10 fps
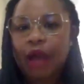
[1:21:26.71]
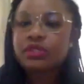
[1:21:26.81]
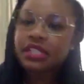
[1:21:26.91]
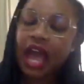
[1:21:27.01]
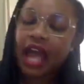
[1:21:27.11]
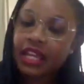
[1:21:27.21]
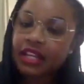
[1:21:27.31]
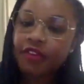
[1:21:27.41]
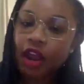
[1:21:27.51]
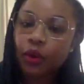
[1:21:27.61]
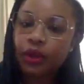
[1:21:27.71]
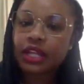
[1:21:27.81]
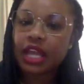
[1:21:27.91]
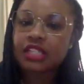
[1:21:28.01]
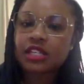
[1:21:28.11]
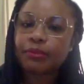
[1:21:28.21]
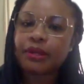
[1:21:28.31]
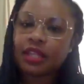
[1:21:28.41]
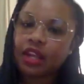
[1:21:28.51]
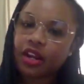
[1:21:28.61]
outside of our organizing,
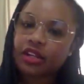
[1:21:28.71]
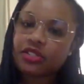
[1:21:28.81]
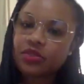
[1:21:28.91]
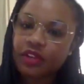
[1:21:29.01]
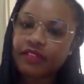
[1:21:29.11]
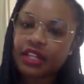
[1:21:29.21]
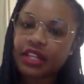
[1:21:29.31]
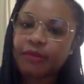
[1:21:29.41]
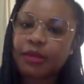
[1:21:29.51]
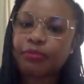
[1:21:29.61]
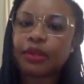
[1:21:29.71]
but are sort of in alignment,